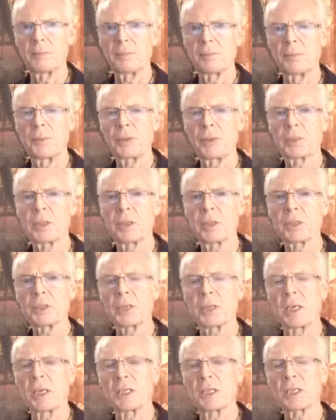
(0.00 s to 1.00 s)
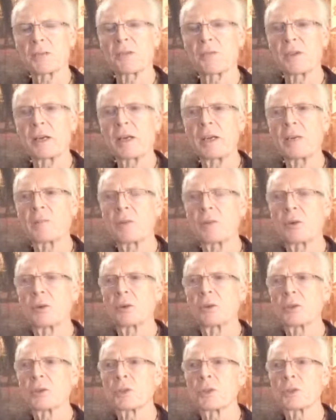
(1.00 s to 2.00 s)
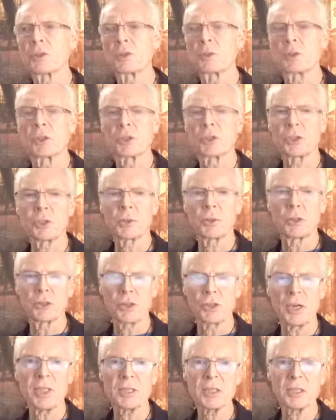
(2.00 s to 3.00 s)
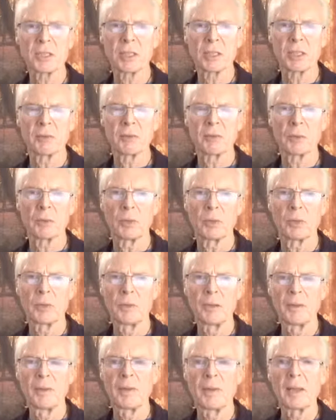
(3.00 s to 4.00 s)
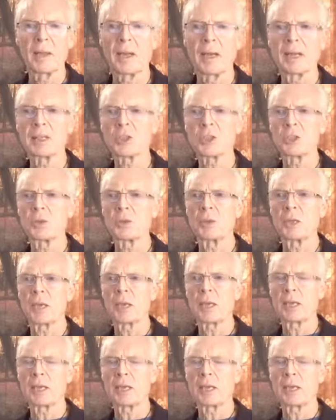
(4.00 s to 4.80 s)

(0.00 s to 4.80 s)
because it's very important to address the liver one, and to